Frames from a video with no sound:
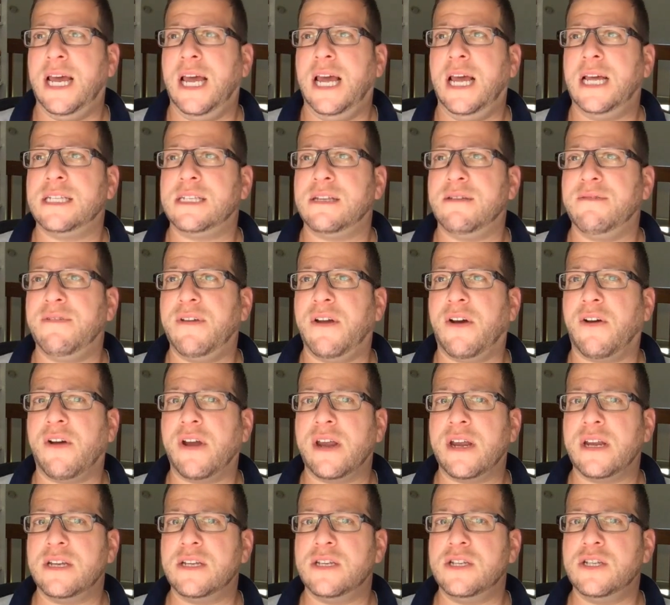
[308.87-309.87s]
It's a
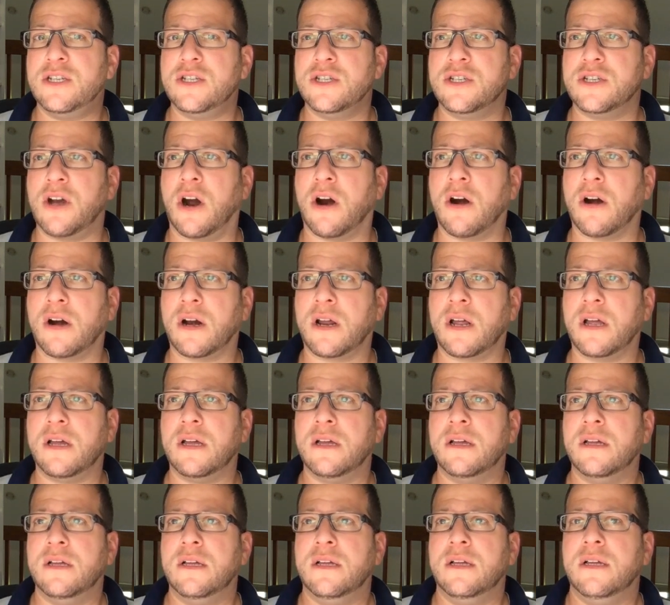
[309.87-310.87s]
very dark,
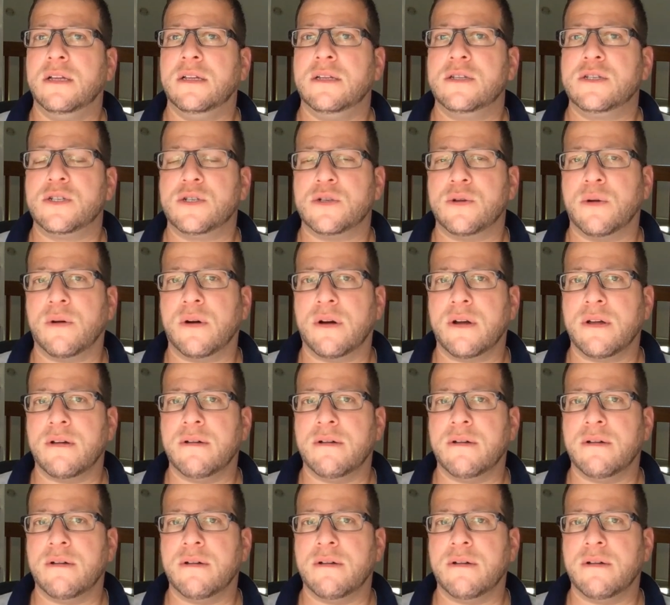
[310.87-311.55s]
sort